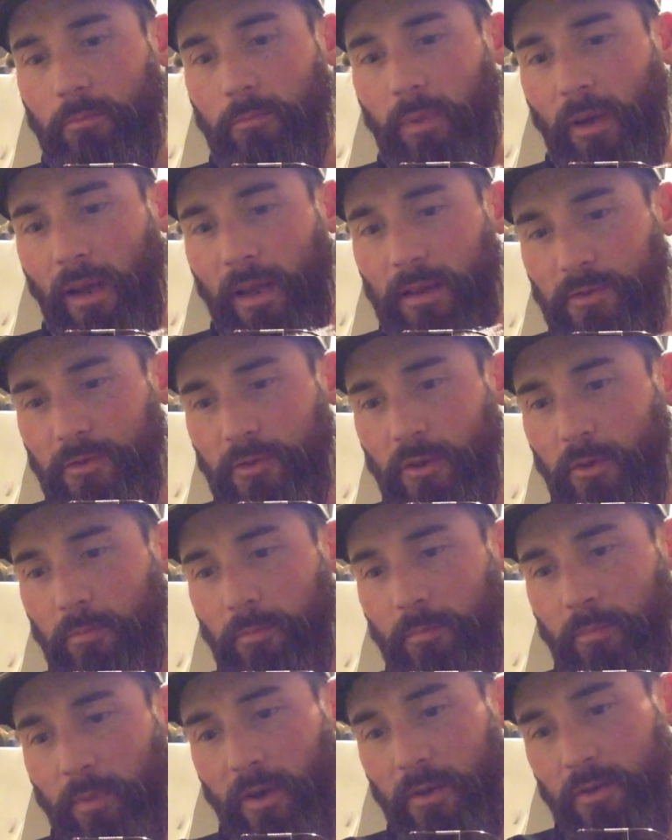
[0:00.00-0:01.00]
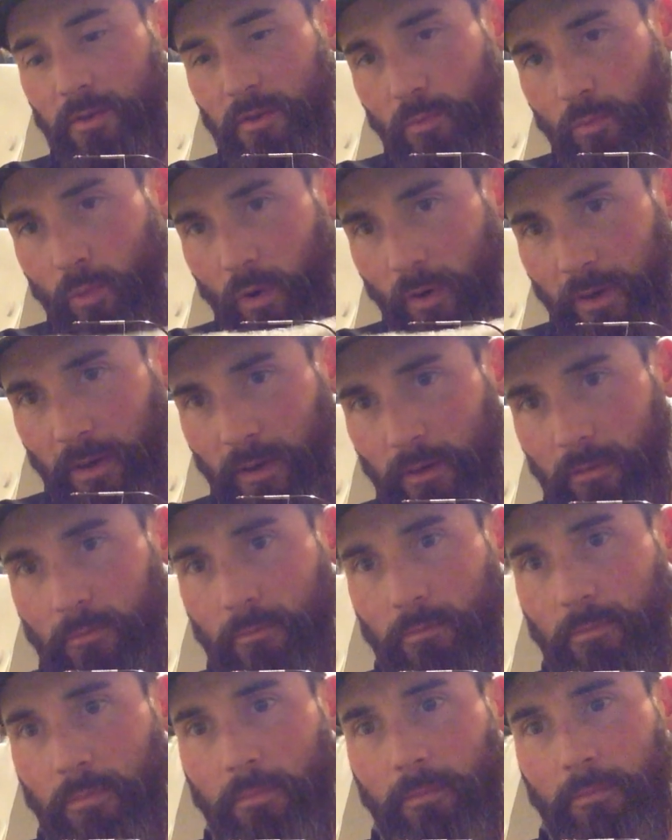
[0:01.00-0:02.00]
blends up, because you want it
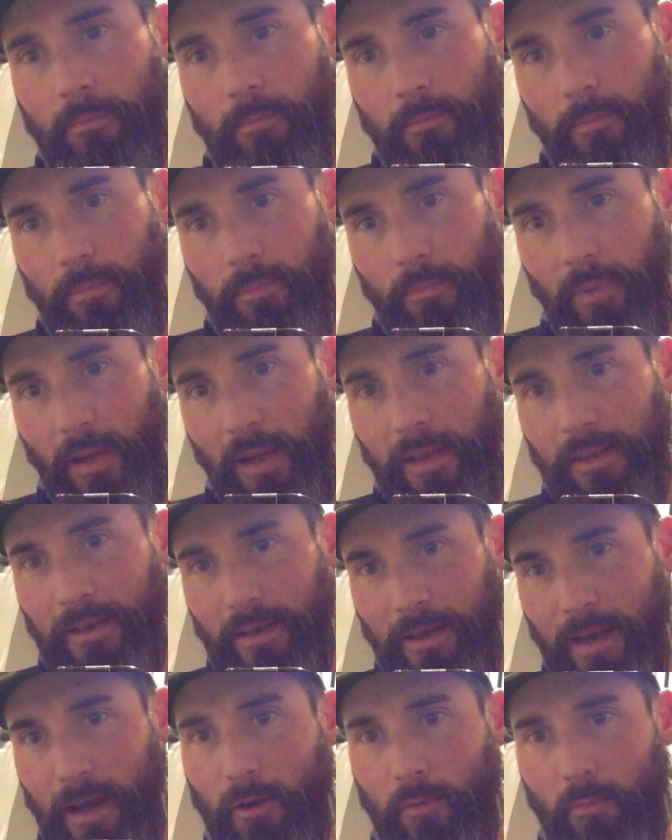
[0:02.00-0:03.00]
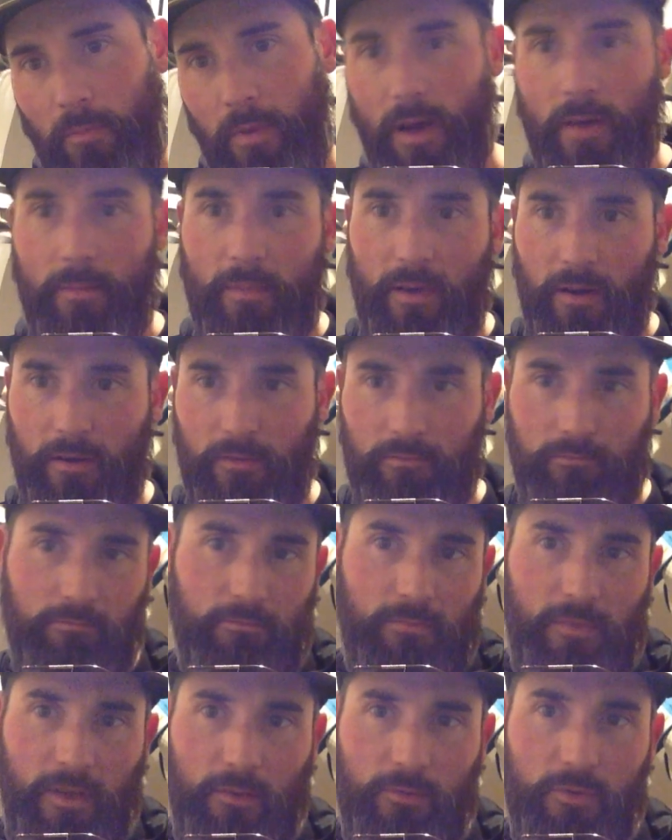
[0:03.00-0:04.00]
blending out by about
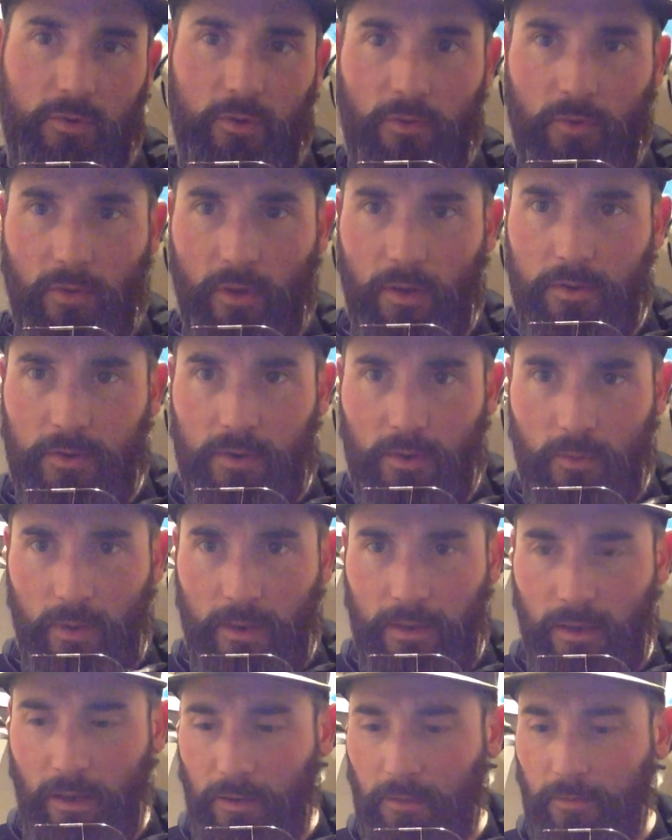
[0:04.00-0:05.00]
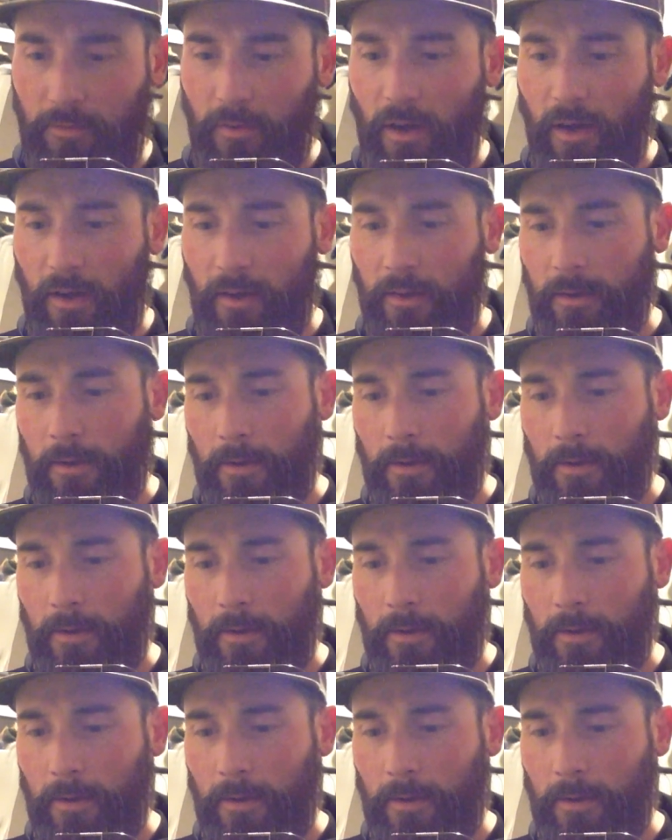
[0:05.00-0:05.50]
2/3 of the way down the fly.